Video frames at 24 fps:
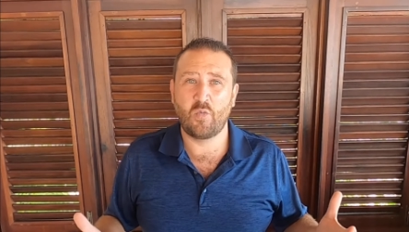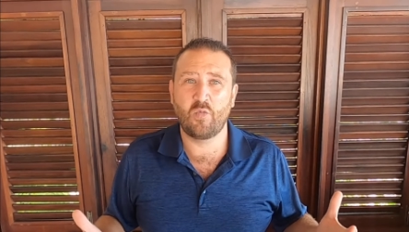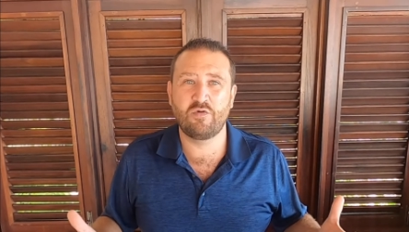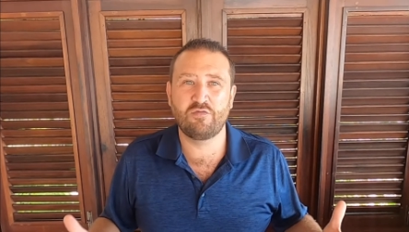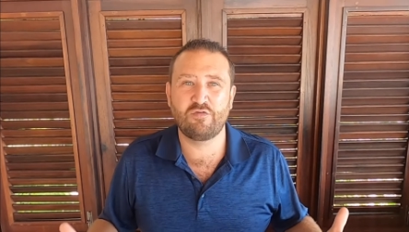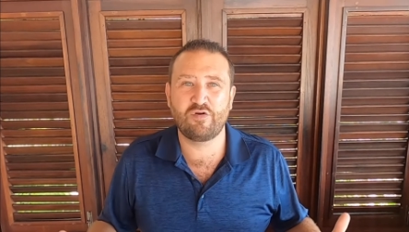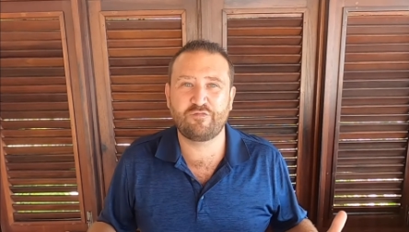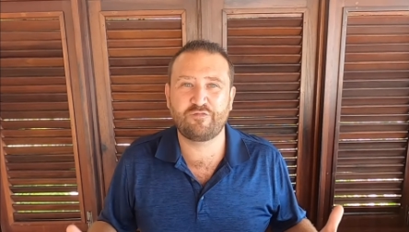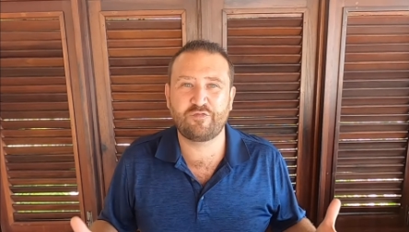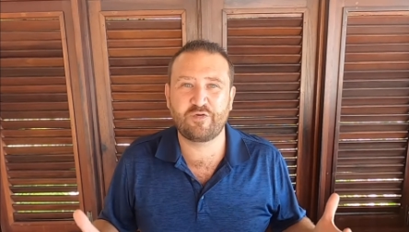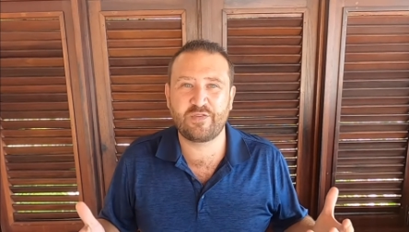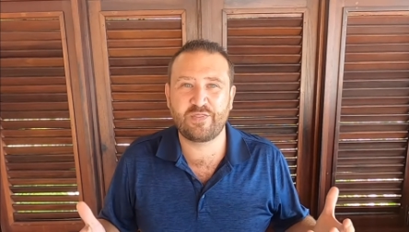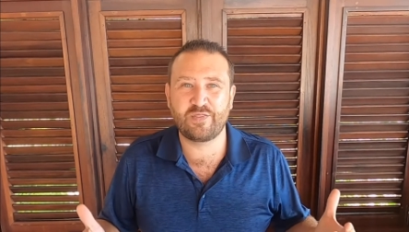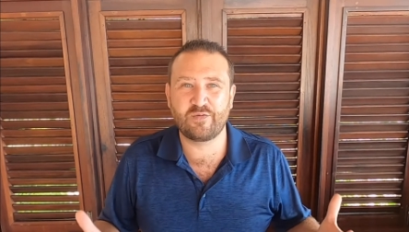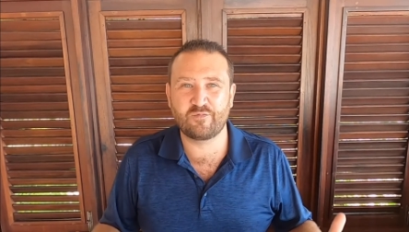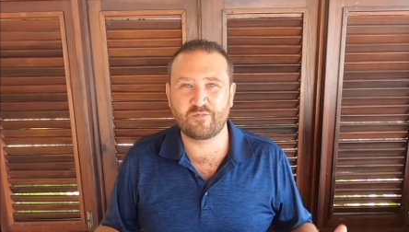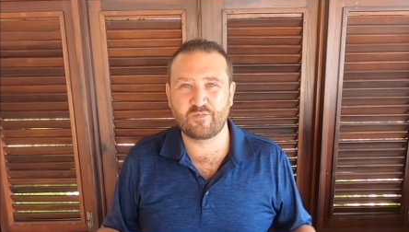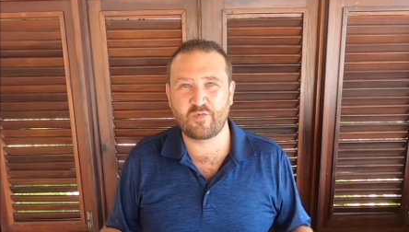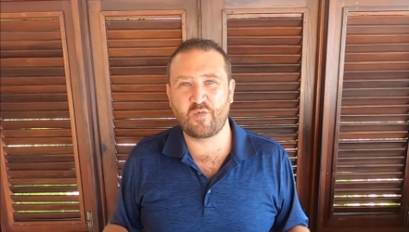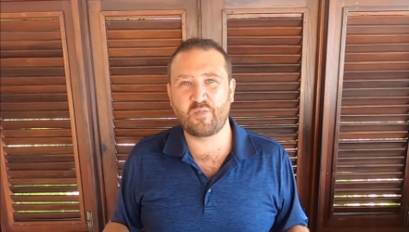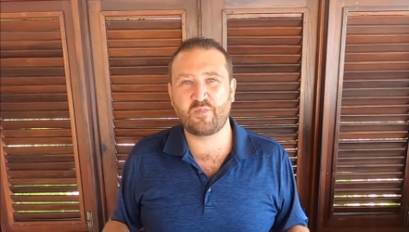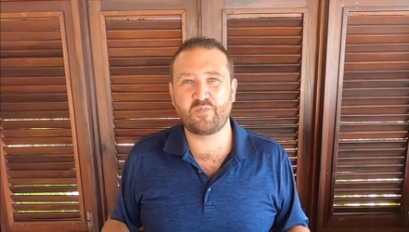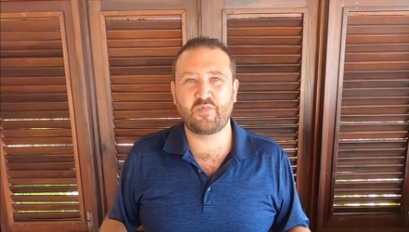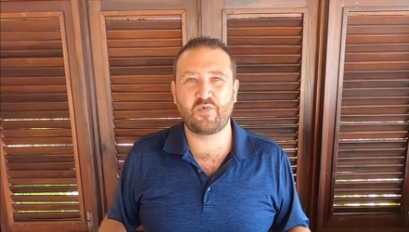we're offering the
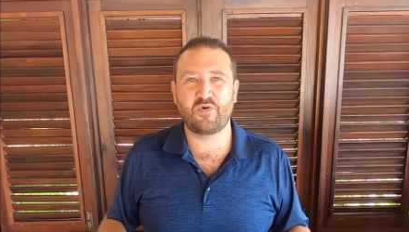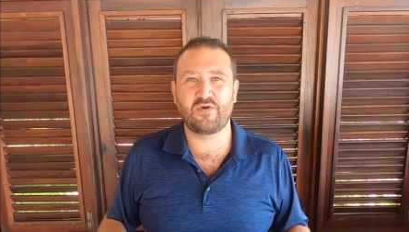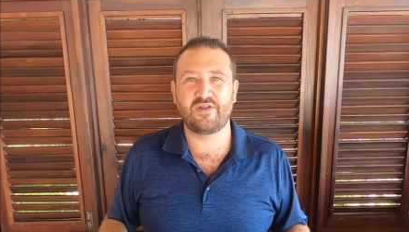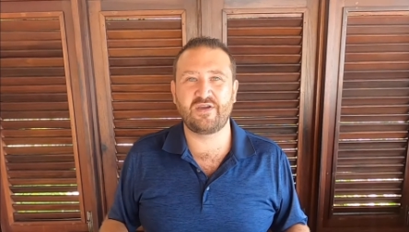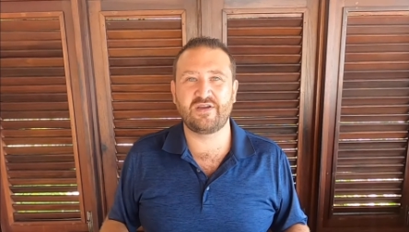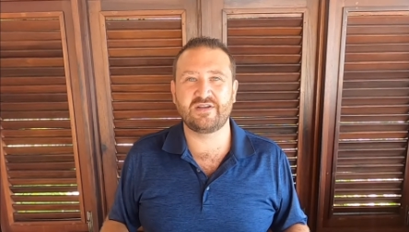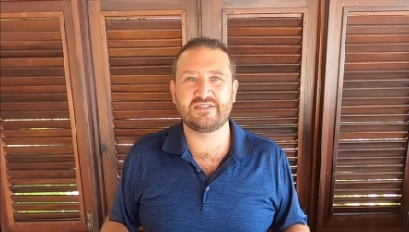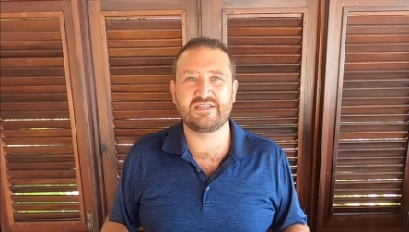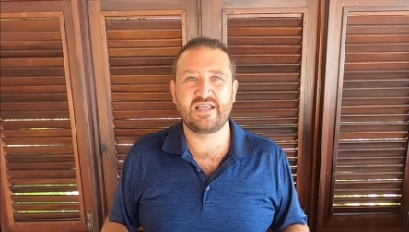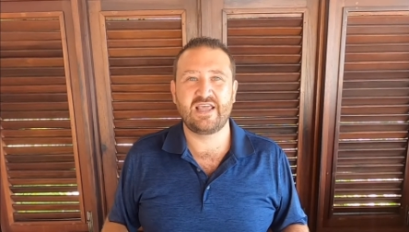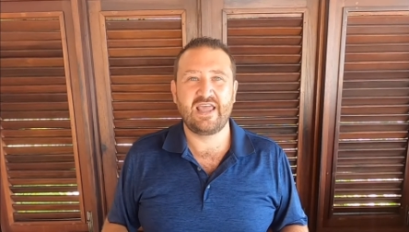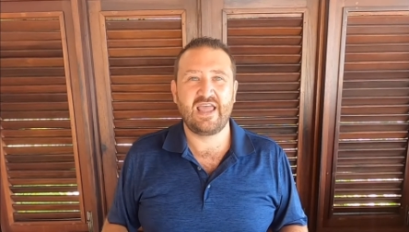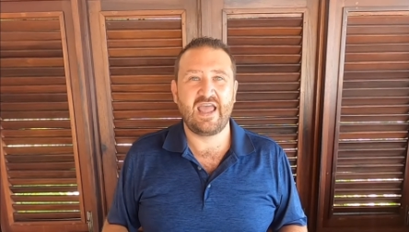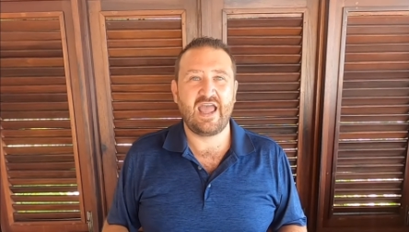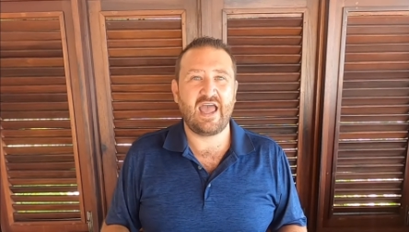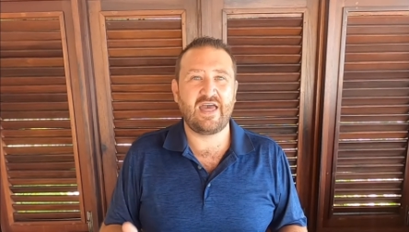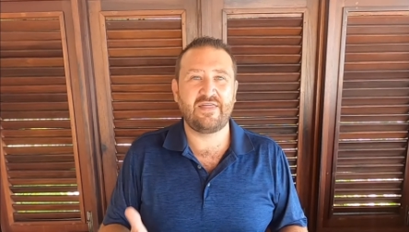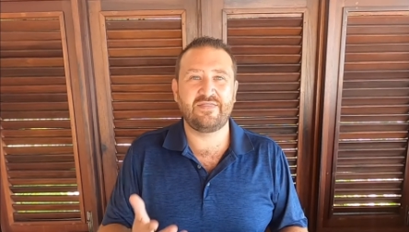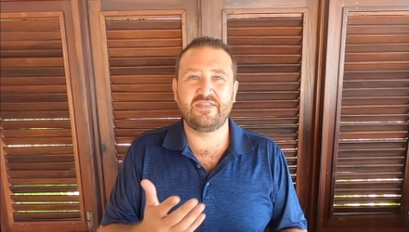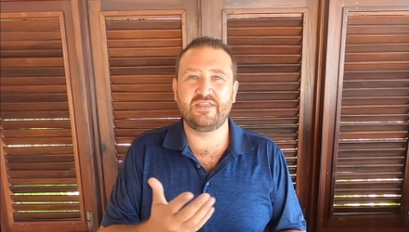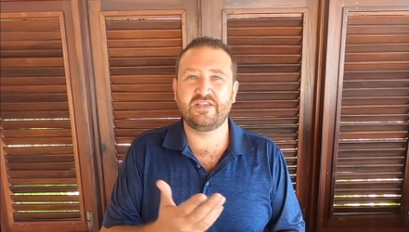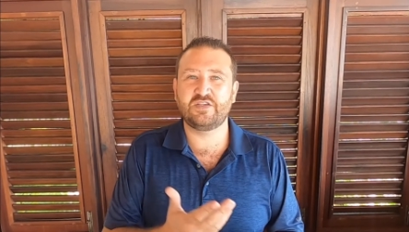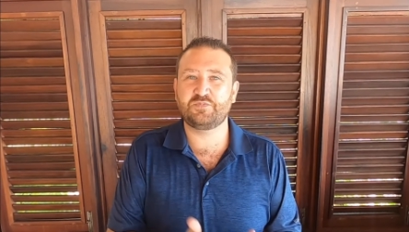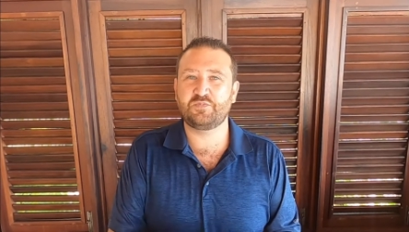wrong product,
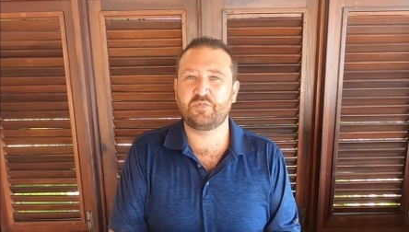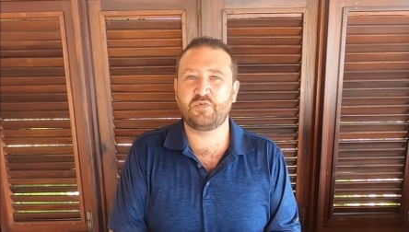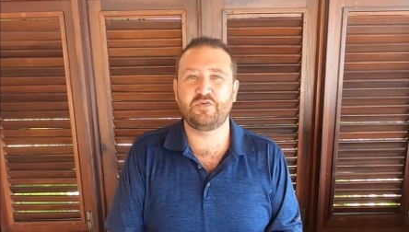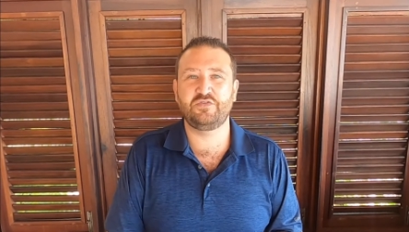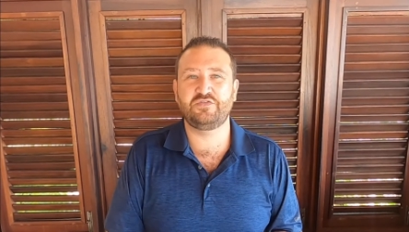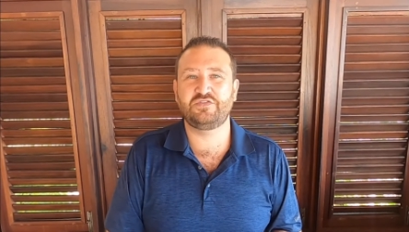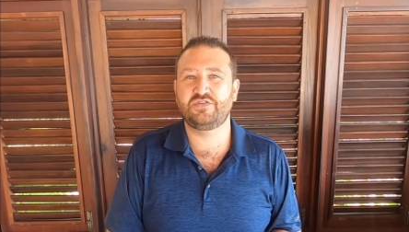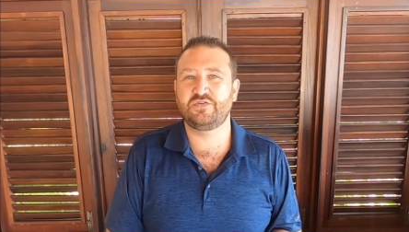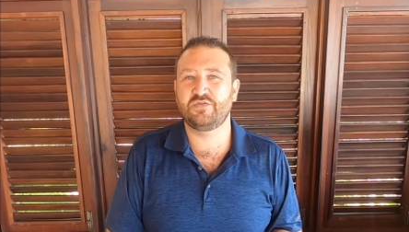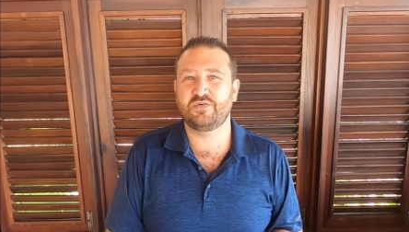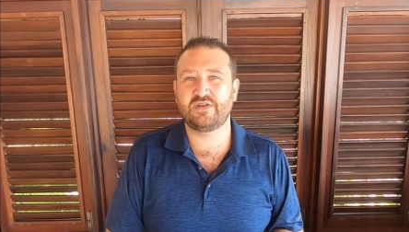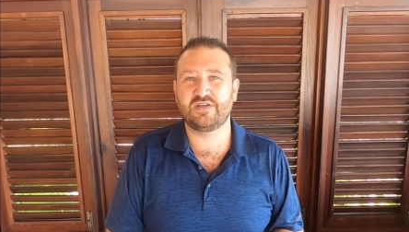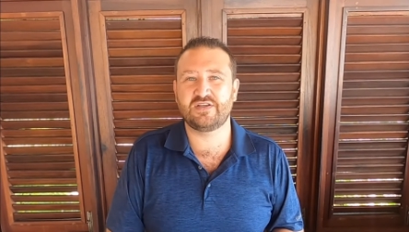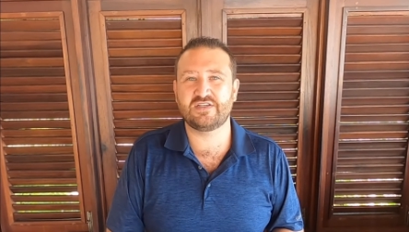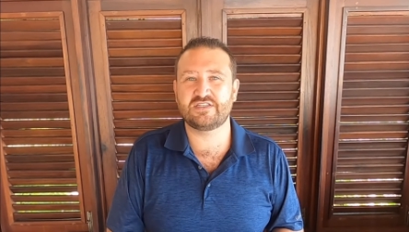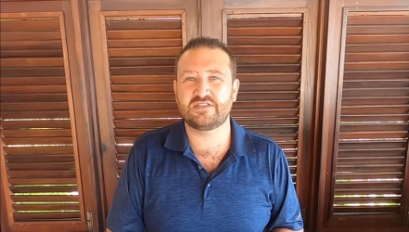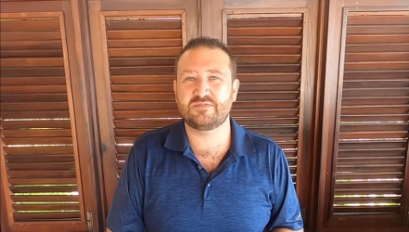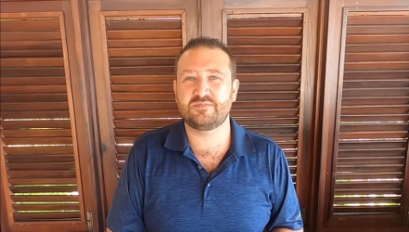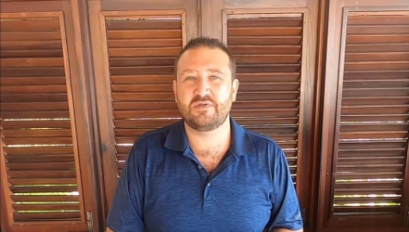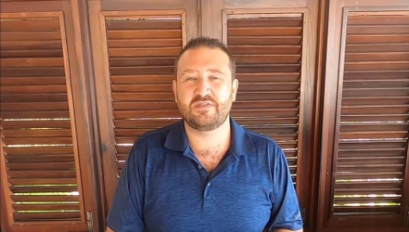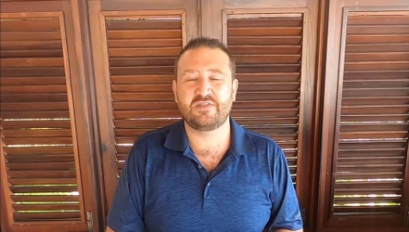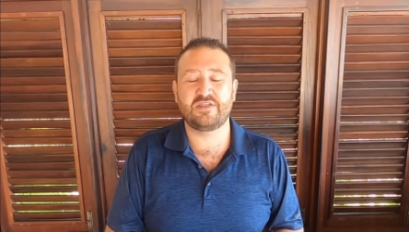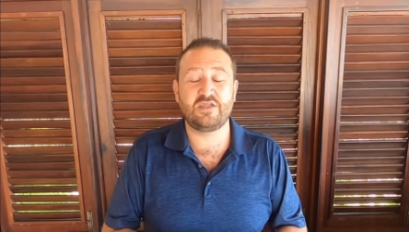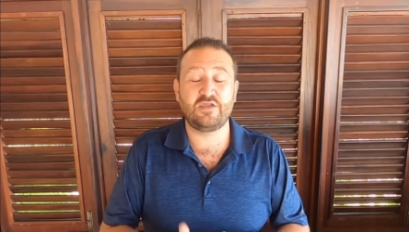and this proves to your
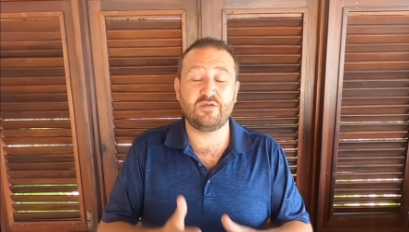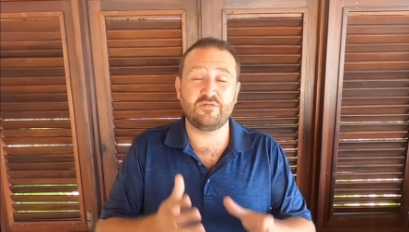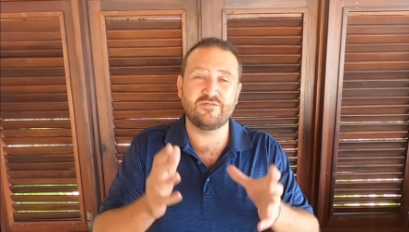customer that